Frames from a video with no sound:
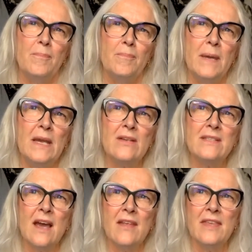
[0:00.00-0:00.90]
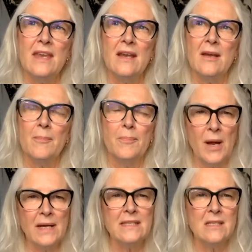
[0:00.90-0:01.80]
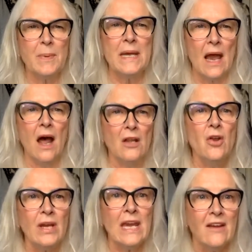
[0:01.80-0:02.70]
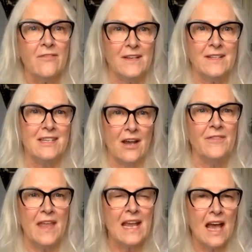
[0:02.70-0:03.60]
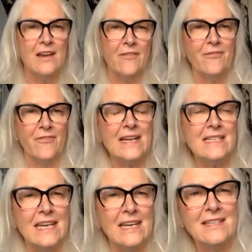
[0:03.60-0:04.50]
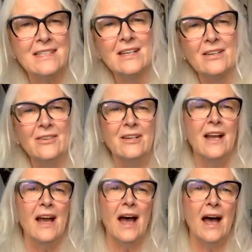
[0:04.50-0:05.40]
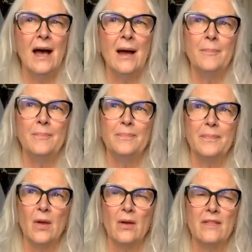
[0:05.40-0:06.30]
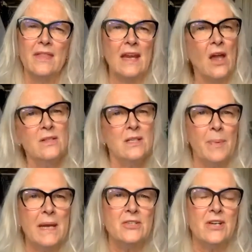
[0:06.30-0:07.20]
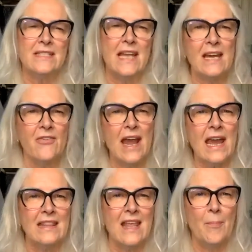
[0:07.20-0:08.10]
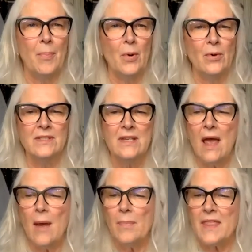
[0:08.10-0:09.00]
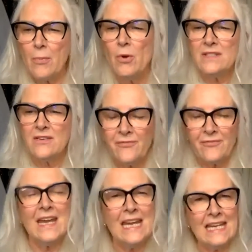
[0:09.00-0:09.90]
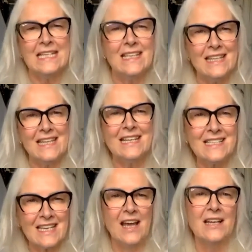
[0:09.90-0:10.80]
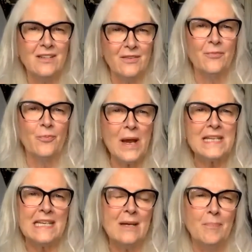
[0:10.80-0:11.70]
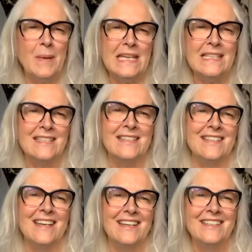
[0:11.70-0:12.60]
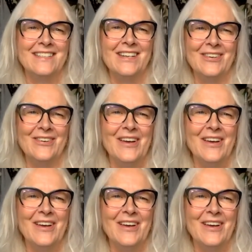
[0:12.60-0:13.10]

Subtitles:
because I think brides-to-be are looking for stuff. They're kind of frantic still. They go to Pinterest, they create their boards, but they want to feed this kind of wedding beast still. Yeah.